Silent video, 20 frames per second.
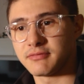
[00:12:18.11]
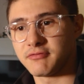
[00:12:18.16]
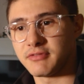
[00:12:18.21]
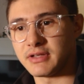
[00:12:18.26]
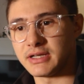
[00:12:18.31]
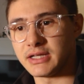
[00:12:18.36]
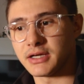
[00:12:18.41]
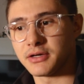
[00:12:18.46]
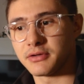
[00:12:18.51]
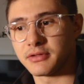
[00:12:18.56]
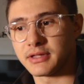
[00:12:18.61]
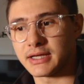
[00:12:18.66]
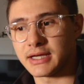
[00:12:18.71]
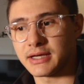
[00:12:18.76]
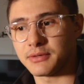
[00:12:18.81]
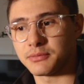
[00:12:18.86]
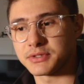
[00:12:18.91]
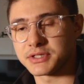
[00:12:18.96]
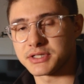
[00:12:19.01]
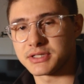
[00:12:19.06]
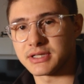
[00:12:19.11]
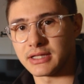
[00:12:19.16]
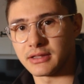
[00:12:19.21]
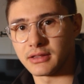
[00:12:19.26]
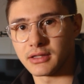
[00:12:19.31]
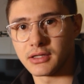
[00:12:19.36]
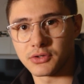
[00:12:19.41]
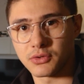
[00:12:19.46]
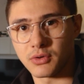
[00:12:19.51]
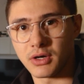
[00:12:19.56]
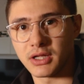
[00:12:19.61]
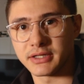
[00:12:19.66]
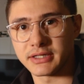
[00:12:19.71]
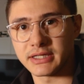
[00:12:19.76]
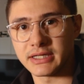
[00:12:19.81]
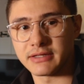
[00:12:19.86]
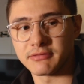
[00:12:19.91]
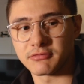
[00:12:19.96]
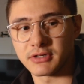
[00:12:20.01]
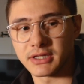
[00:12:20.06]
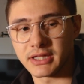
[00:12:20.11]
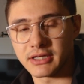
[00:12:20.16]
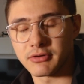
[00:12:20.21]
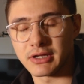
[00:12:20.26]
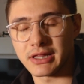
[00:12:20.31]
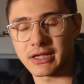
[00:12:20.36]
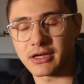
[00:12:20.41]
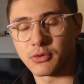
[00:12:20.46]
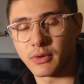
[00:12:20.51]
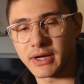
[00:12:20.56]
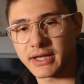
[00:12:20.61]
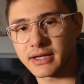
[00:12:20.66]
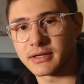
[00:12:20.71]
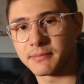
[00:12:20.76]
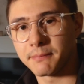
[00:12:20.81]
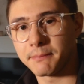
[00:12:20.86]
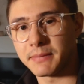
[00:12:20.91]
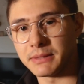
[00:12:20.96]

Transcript: video that was in low quality and really, really quick.